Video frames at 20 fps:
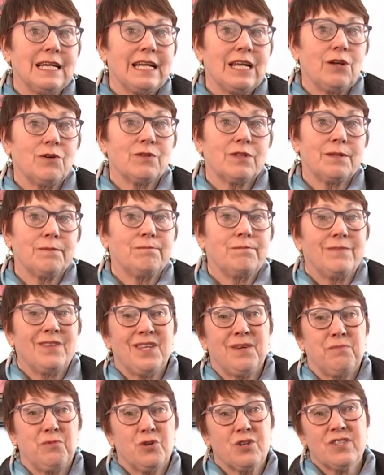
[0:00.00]
you know,
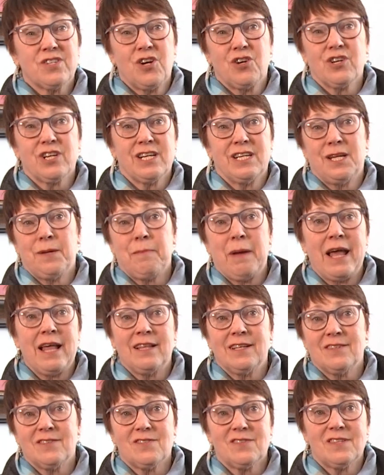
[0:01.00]
the books aren't going to
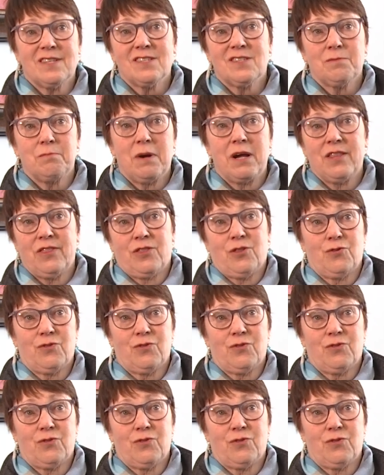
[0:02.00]
balance this month,